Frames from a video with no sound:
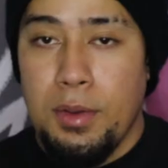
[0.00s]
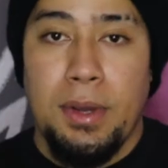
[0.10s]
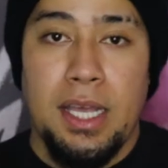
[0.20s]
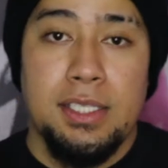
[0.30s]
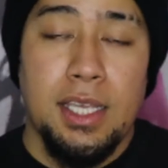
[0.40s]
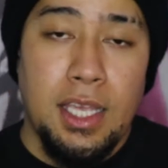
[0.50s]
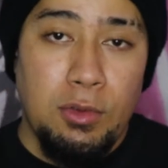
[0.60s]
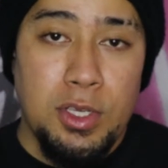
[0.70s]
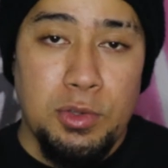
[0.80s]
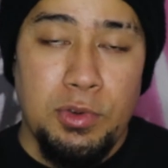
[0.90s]
My second
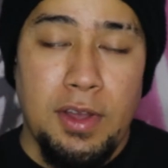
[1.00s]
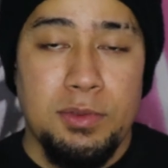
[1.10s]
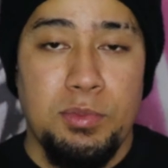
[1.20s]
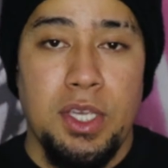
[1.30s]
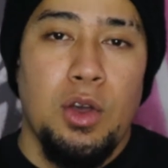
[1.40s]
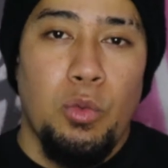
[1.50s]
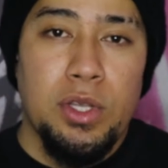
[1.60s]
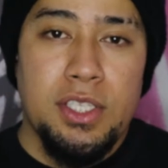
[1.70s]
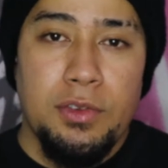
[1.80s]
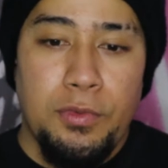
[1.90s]
question would have to be,
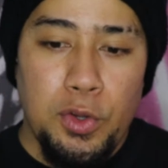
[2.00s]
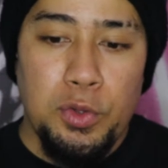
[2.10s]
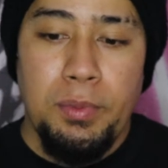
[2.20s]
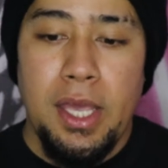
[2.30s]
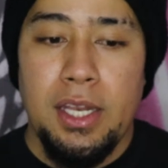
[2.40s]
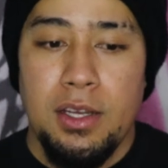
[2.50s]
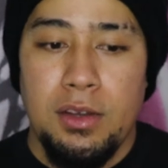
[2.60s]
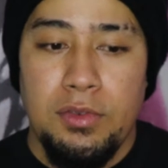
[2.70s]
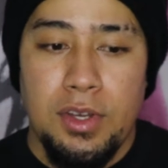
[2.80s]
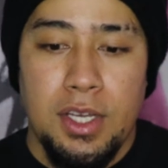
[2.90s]
what's the food made
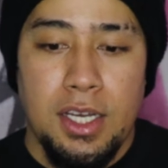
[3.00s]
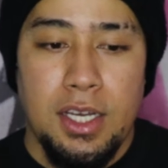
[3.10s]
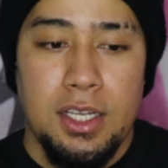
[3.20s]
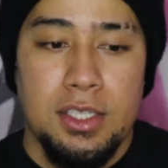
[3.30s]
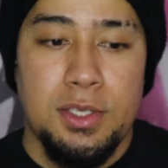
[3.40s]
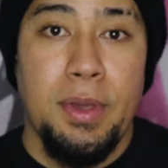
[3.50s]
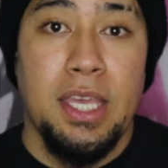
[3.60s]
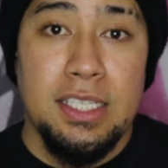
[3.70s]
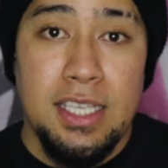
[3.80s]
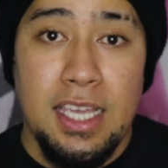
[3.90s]
of uh, to make
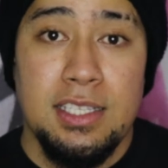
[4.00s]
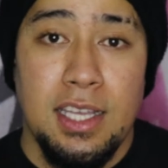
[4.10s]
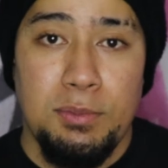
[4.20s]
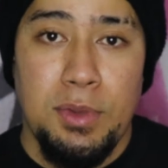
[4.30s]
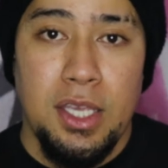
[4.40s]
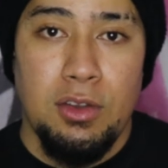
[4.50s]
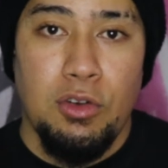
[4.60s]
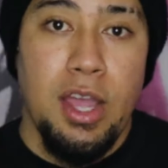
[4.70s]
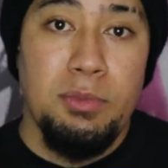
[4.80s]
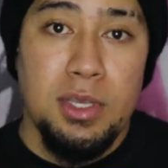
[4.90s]
it taste like meat
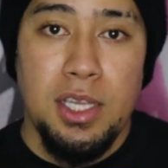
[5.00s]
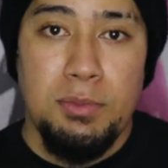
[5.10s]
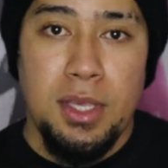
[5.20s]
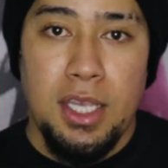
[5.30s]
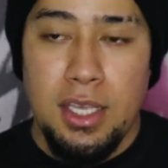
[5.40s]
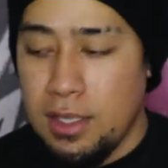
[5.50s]
or emulate meat?